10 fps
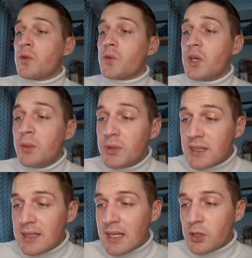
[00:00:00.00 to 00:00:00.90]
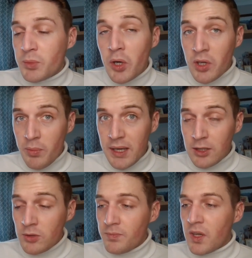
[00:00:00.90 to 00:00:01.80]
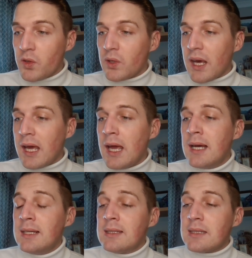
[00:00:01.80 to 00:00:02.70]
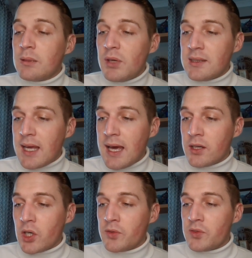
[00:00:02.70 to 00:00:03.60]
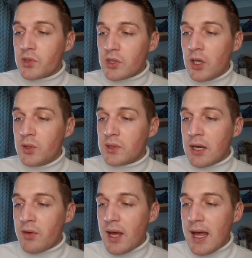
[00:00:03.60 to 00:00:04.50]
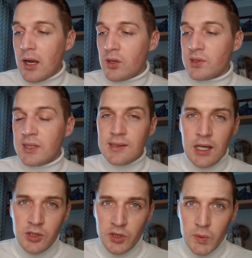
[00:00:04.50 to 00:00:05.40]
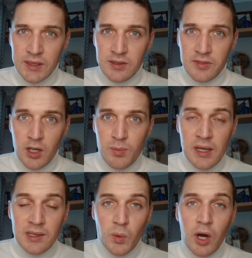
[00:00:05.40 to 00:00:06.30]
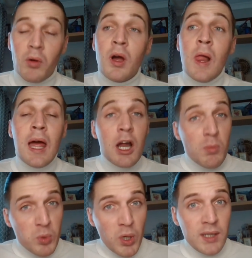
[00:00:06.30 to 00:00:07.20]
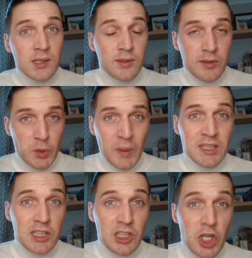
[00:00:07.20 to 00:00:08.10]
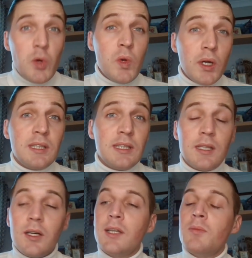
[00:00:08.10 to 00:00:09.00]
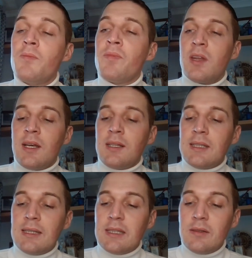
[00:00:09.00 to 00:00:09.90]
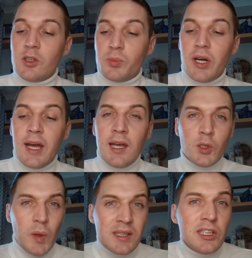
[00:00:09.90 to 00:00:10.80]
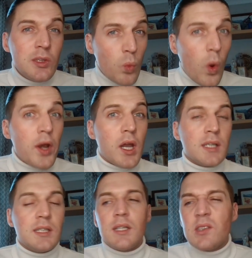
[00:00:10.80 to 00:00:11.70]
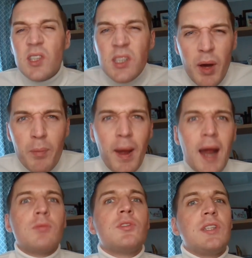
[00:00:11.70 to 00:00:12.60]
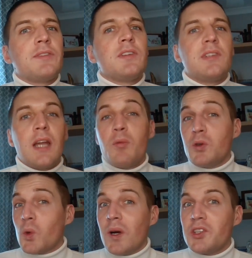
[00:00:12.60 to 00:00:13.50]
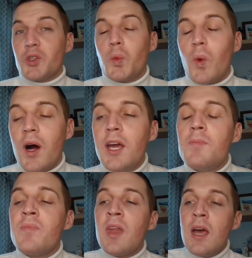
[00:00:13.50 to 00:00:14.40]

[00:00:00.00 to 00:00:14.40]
three percent Procapil, okay, stimulates hair growth, slows down hair loss, and that's one hundred twenty-five milliliters as well. Price around twenty-two ninety-nine, the intensive spray twenty-one ninety-nine, so it's about a pound's difference now. I'm not quite sure why.